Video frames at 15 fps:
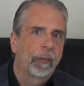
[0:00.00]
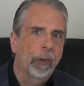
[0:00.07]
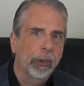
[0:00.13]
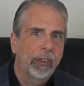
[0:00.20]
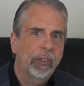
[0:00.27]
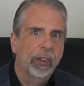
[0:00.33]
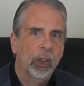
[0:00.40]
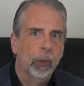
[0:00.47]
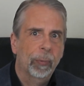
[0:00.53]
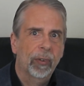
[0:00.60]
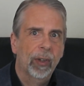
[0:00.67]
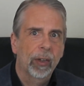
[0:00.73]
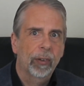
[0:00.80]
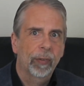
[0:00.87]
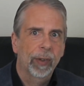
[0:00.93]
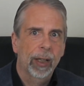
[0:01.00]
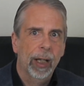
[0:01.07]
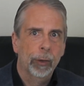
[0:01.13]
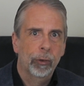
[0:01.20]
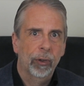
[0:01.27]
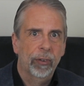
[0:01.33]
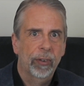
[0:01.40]
36% of the
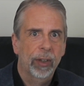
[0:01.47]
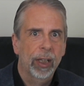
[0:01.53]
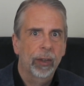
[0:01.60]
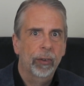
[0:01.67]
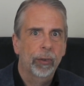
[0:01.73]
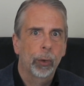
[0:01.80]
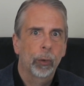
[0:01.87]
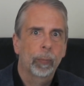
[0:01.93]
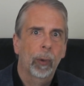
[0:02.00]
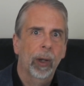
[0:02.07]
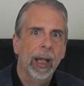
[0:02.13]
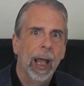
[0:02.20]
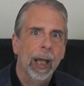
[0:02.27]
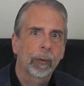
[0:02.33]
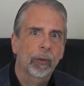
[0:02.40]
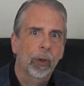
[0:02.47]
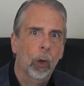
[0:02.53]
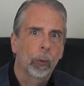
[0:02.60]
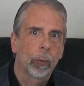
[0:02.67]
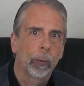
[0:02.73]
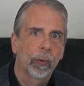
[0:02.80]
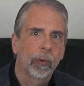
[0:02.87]
electricity is used by
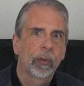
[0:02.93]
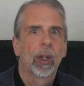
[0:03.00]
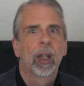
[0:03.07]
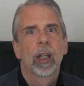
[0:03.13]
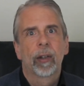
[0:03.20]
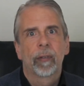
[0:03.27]
households,